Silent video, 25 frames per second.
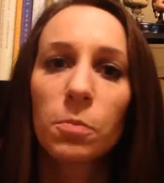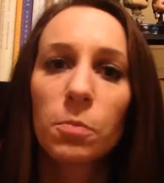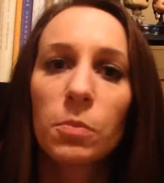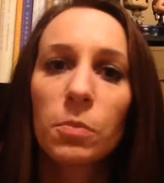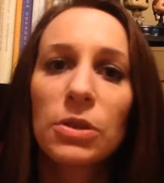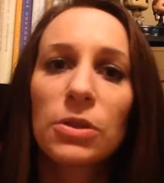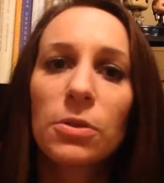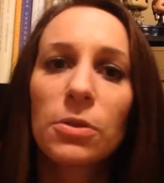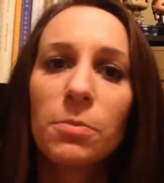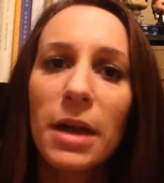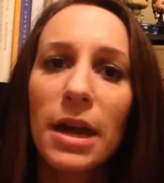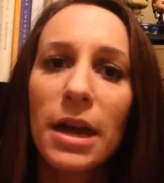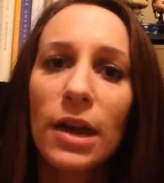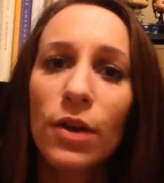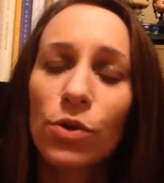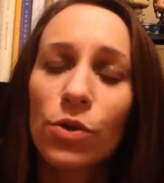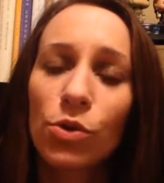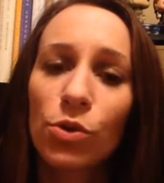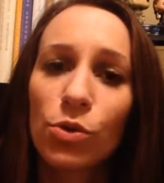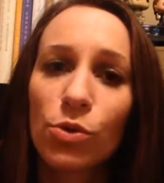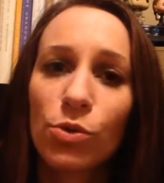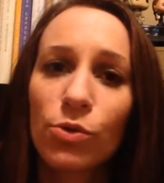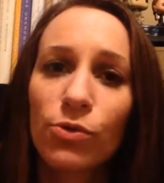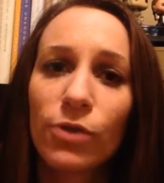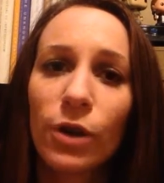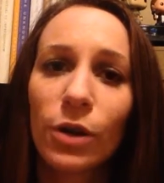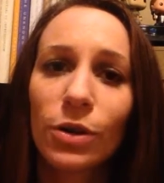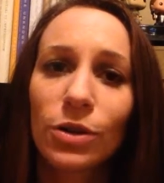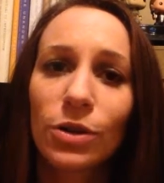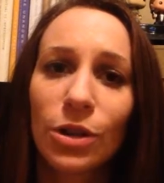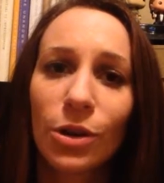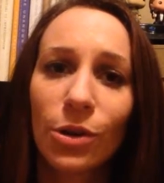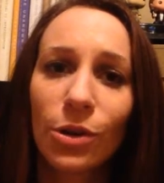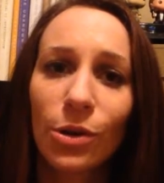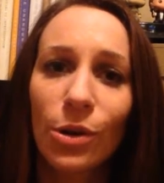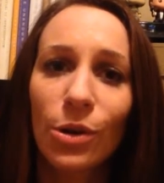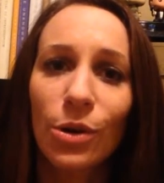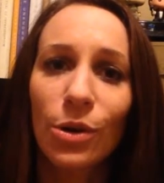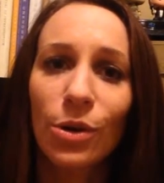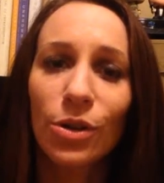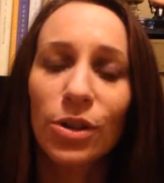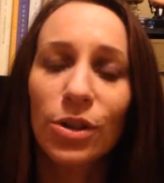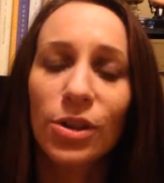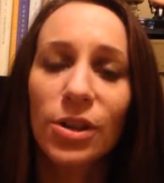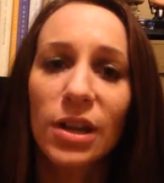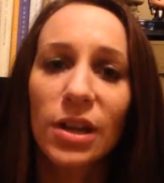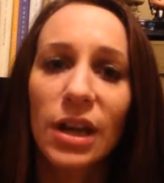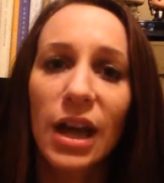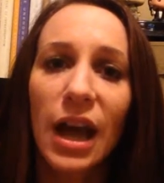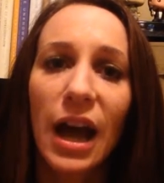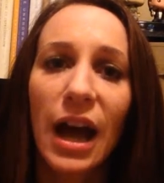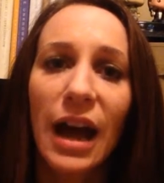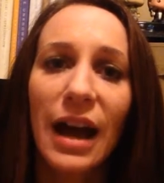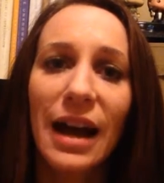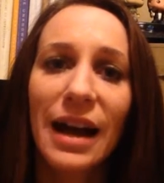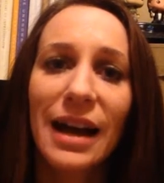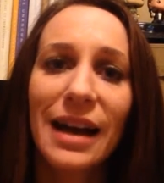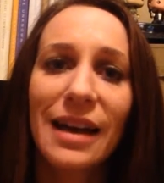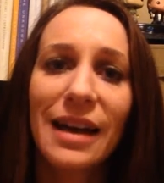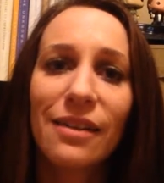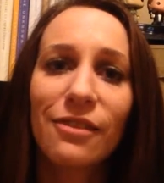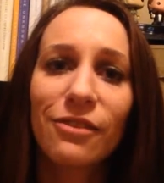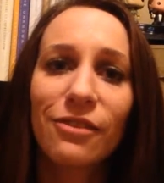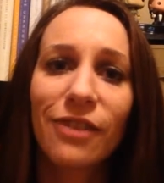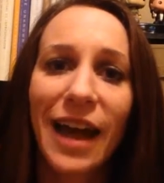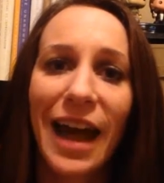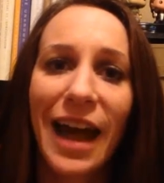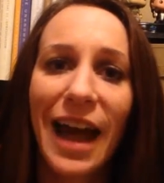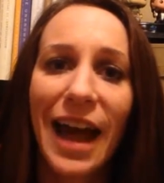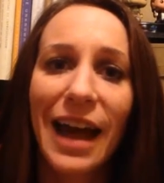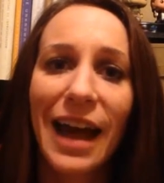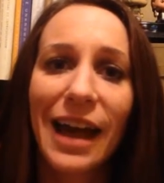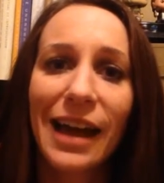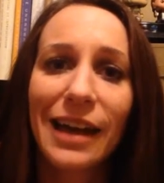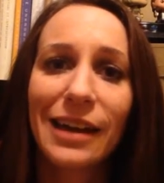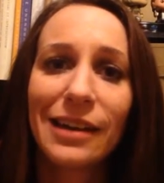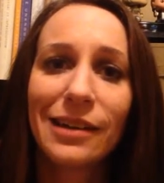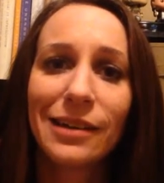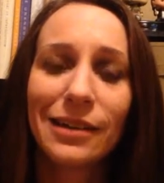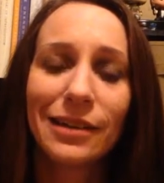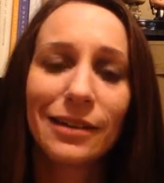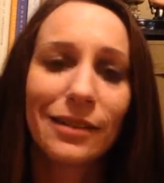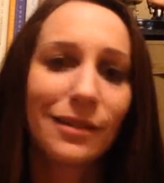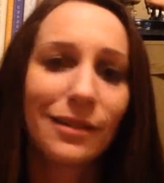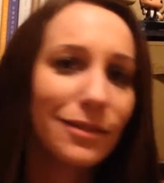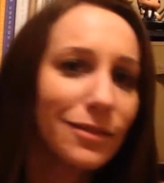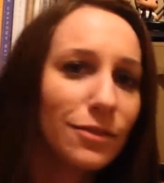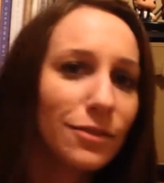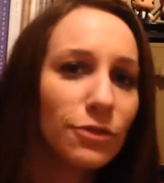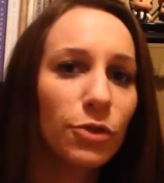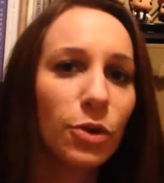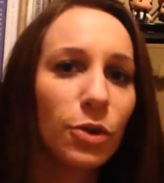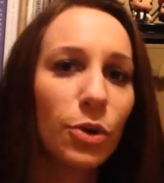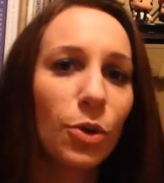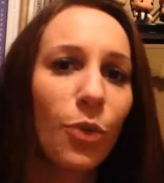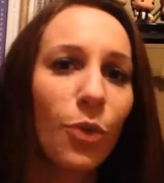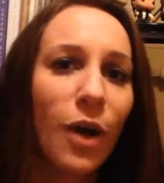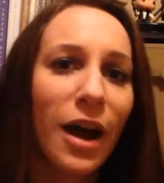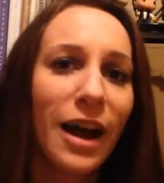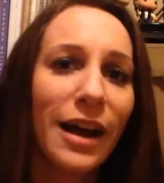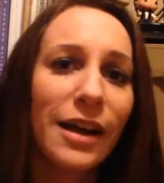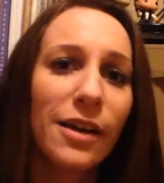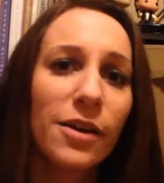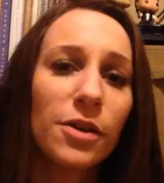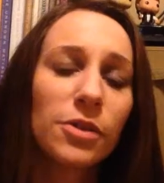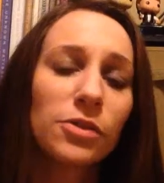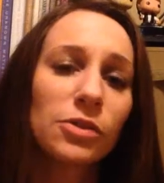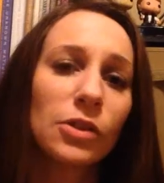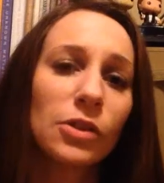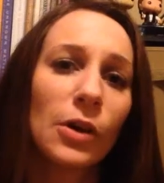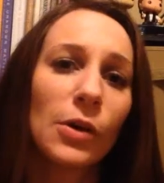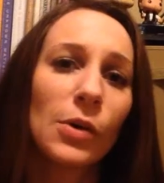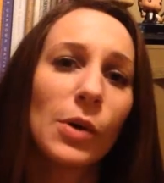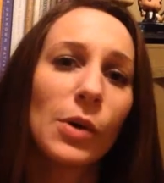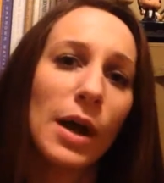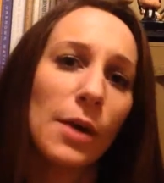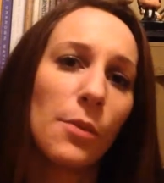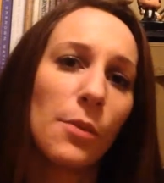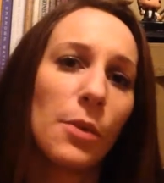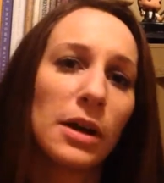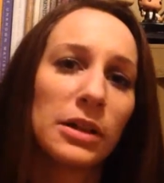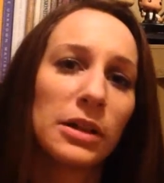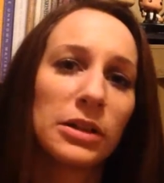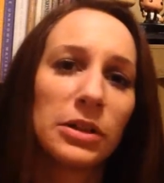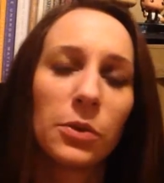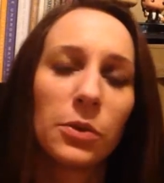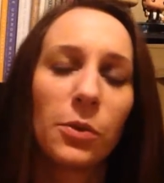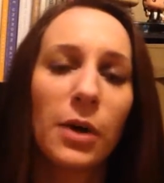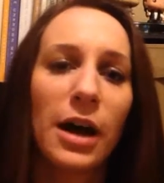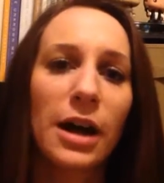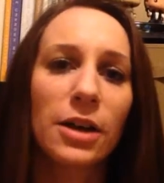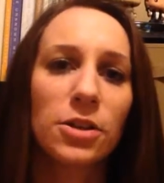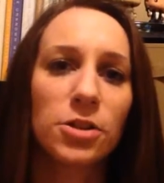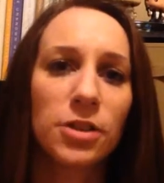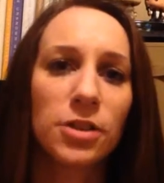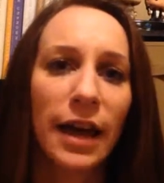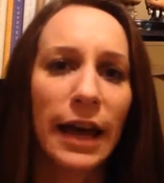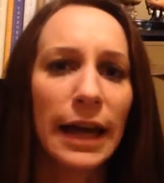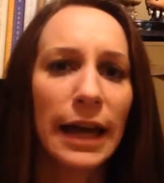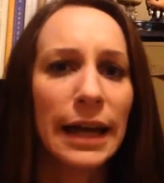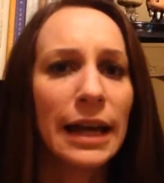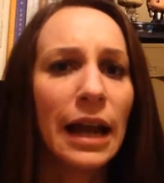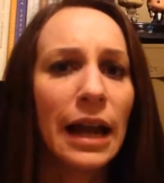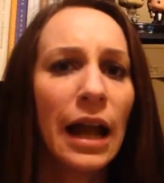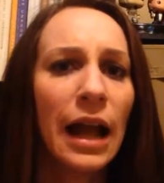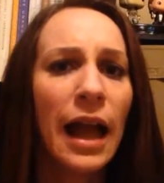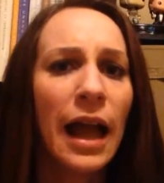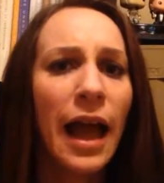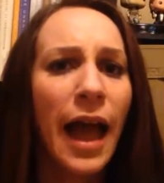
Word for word: But The Man Who Fell to Earth, I've had for a while, so I wanted to watch that.